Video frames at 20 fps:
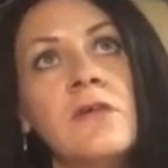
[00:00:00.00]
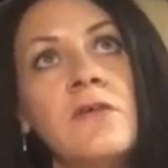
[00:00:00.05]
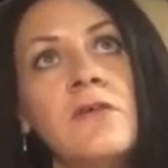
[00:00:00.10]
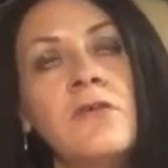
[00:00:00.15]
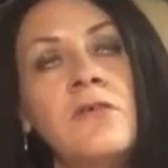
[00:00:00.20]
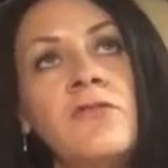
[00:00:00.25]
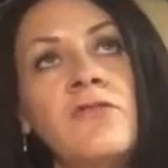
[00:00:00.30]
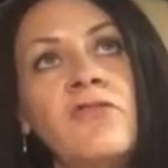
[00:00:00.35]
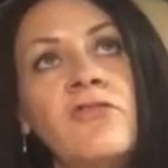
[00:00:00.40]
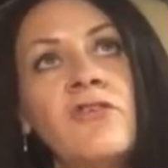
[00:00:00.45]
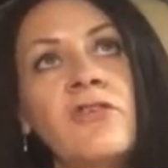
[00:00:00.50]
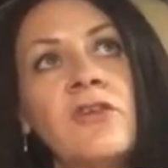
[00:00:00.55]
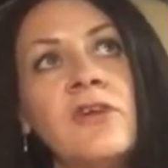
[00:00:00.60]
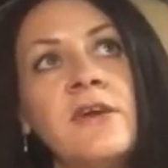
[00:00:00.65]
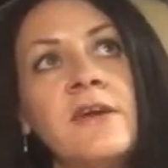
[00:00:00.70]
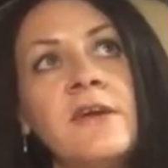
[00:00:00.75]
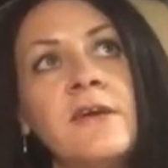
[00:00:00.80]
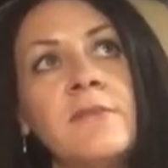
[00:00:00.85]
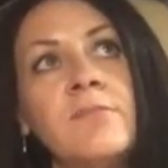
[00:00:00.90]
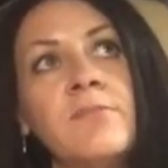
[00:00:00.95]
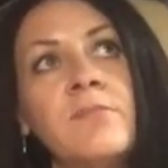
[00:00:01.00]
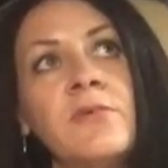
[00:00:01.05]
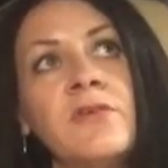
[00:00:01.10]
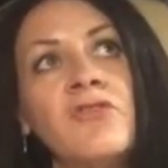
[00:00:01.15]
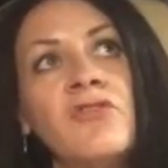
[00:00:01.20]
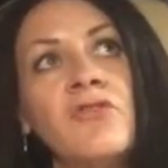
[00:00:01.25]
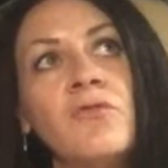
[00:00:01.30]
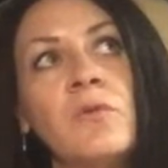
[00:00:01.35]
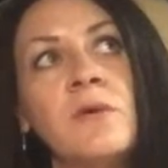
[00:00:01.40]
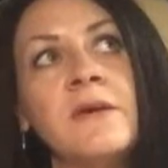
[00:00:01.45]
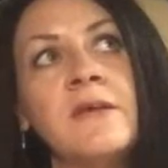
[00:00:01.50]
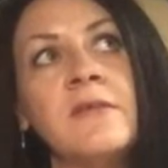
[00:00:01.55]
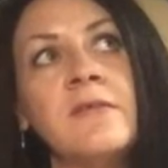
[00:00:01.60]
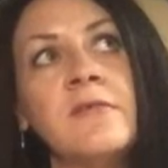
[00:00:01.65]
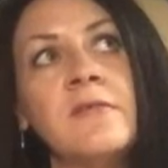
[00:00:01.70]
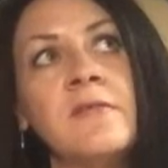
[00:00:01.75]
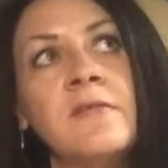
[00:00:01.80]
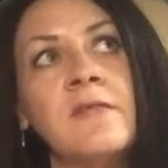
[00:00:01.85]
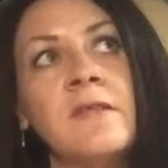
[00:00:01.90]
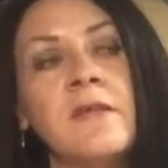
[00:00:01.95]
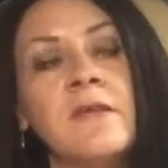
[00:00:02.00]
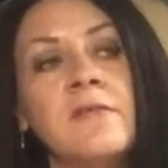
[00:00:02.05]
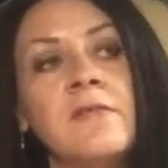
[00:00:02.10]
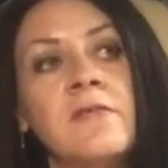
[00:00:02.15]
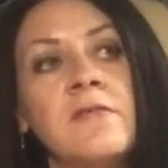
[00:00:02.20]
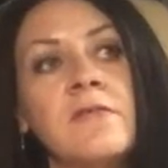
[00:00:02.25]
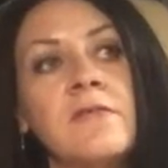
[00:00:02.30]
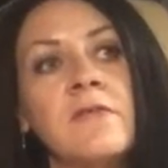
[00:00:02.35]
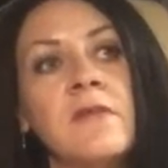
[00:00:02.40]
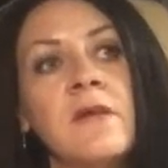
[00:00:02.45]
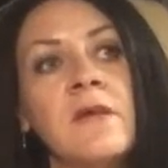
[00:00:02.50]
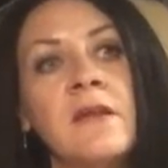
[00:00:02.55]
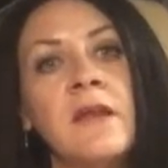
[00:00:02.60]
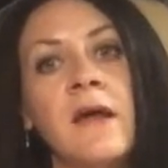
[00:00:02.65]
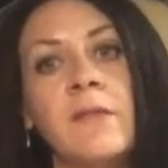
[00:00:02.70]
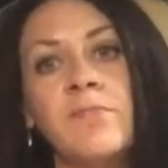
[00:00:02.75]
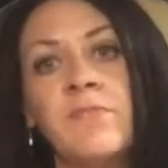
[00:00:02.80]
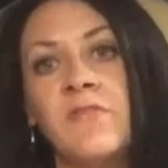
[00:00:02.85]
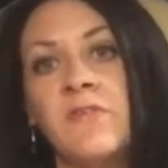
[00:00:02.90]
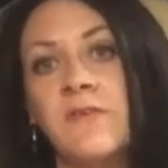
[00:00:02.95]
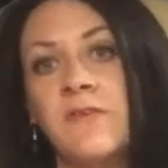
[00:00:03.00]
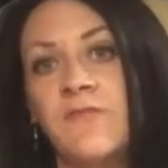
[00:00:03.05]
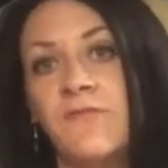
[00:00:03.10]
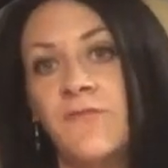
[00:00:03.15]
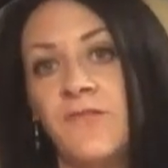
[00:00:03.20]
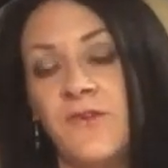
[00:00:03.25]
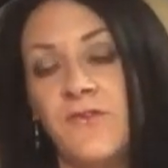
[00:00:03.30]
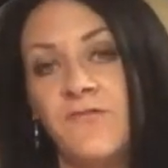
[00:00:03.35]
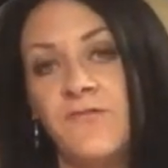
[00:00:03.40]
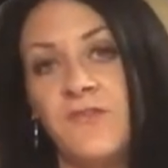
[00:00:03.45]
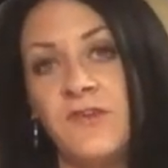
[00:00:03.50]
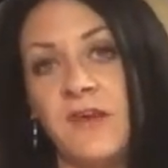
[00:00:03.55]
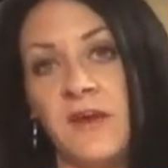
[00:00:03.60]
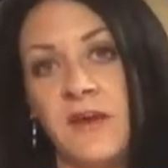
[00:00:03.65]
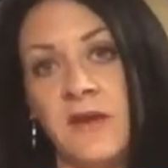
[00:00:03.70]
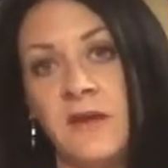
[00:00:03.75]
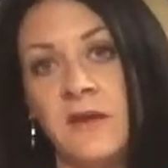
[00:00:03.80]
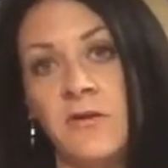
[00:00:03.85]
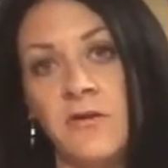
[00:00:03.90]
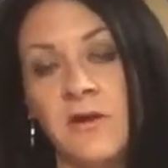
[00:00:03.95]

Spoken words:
usually between 6 and up to 15,